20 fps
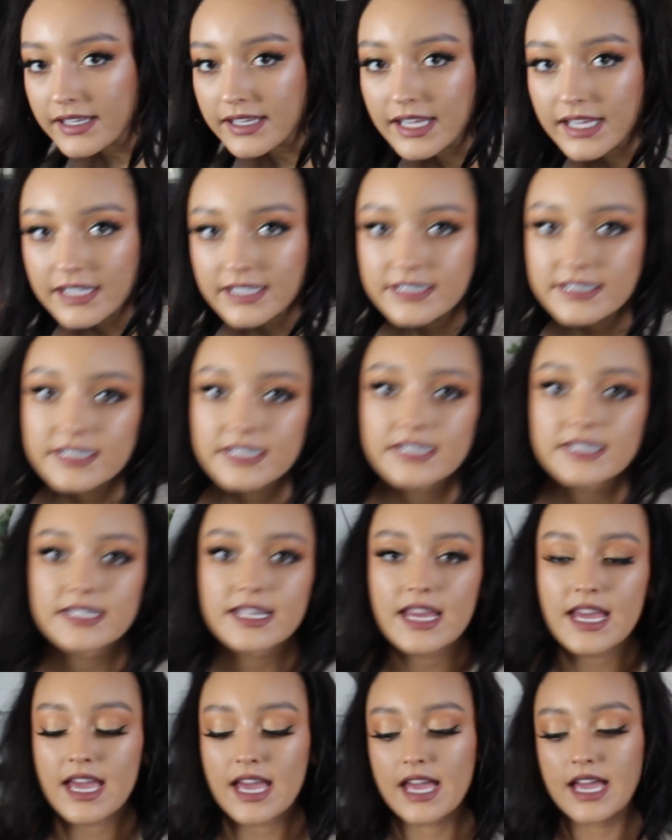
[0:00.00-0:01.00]
Next is
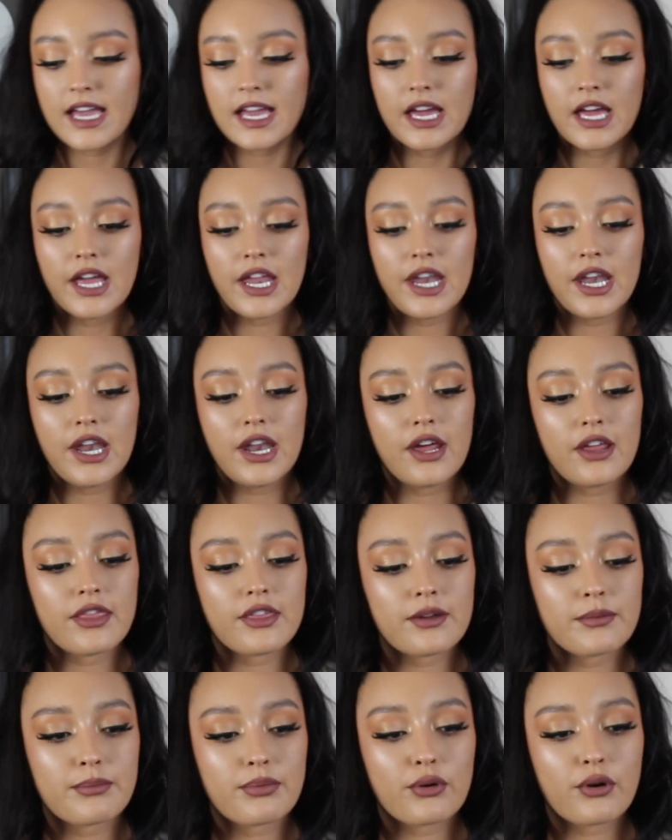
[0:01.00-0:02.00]

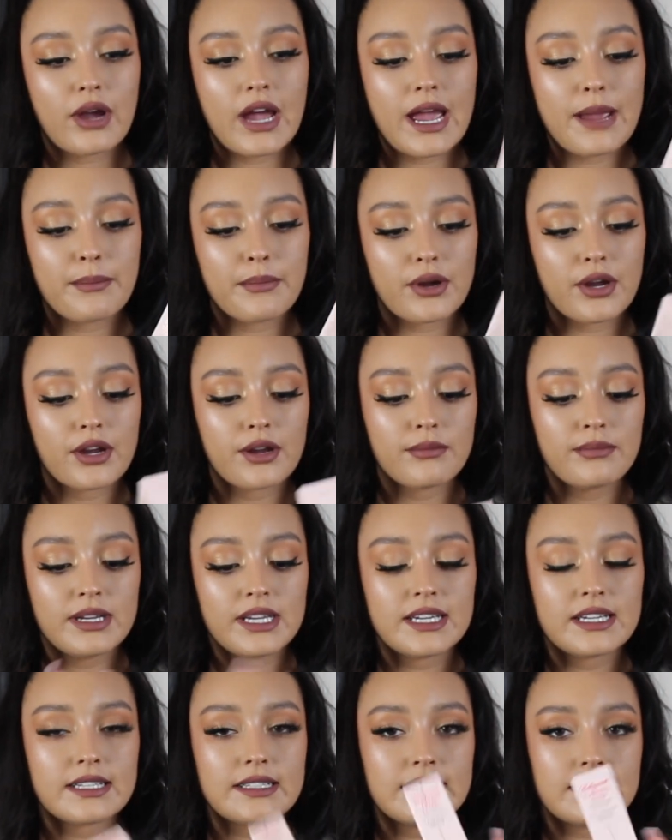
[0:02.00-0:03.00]
another primer
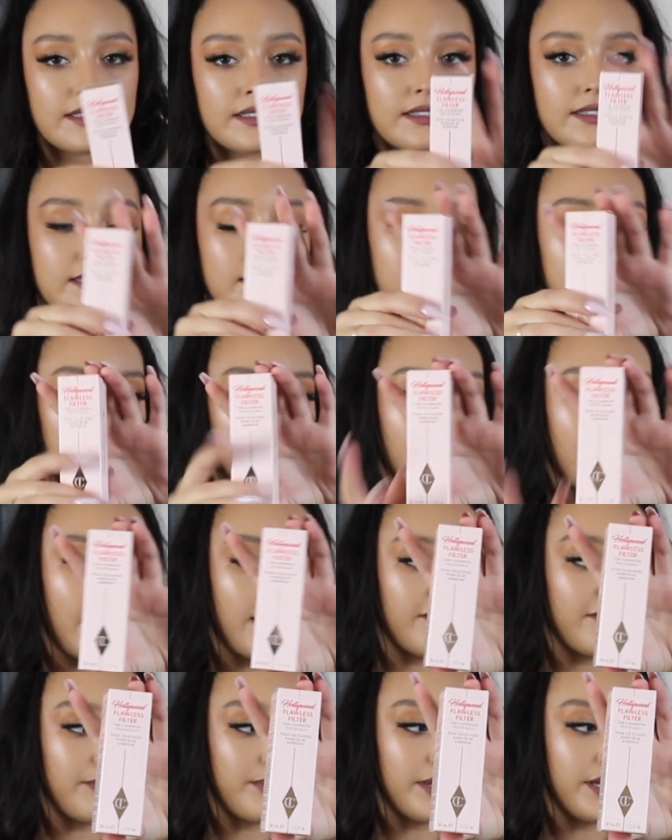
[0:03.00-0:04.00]
because
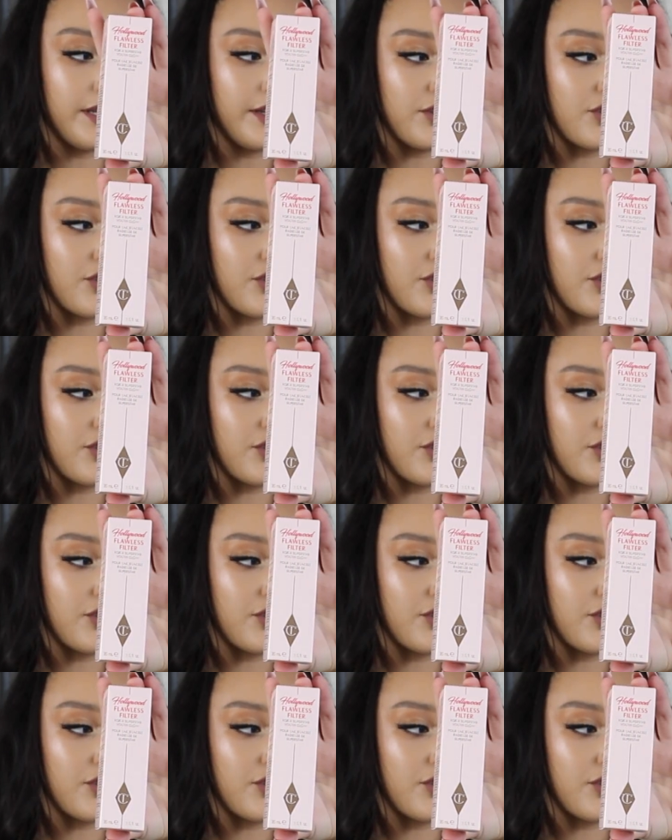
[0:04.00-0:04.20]
I've been